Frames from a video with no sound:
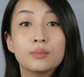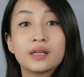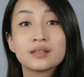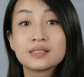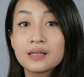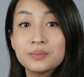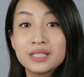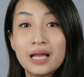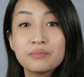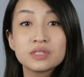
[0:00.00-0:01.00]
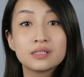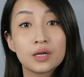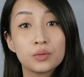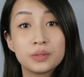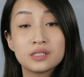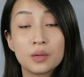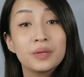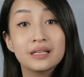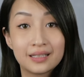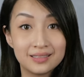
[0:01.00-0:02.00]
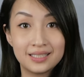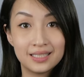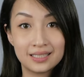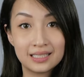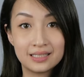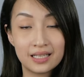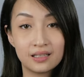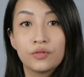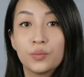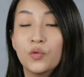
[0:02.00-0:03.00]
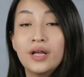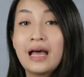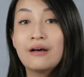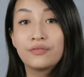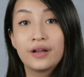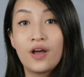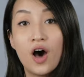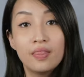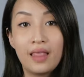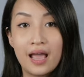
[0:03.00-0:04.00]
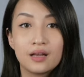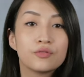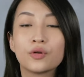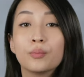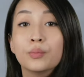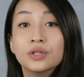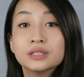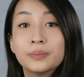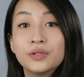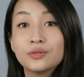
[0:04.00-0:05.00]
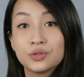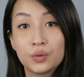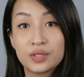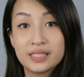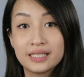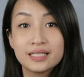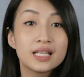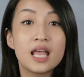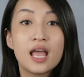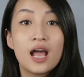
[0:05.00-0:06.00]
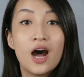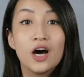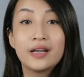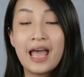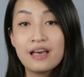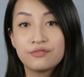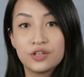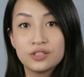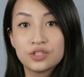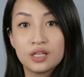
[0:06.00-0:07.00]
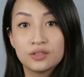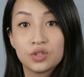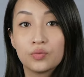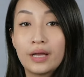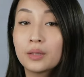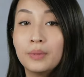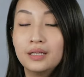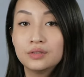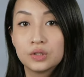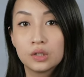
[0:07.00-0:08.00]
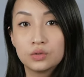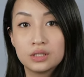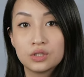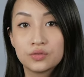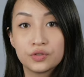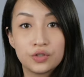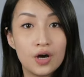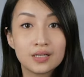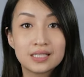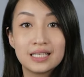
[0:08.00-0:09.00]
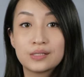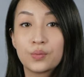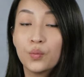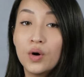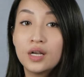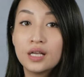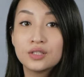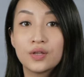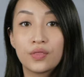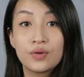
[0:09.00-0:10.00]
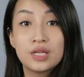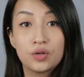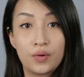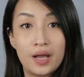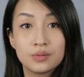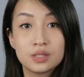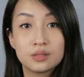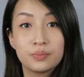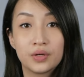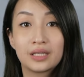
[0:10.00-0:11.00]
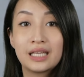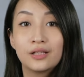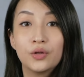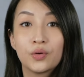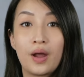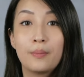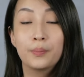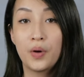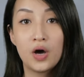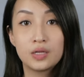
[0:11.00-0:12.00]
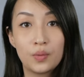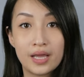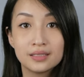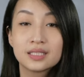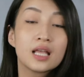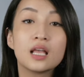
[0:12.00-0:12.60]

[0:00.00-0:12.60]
because sometimes there will be some inconsistency. From what I've read online from multiple sources, on average, the recommended dosage for dogs is 1 to 3 grams per kilogram body weight.